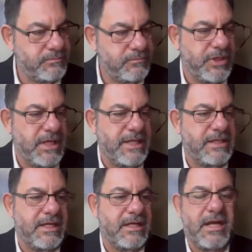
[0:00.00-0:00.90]
We'd like
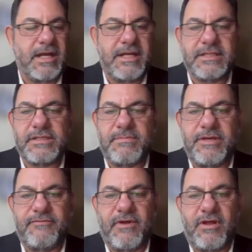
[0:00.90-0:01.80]
the audience to be
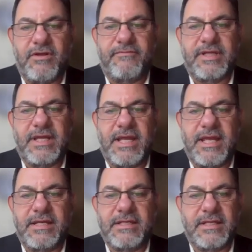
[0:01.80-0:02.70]
involved,
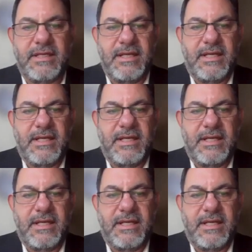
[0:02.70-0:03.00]
and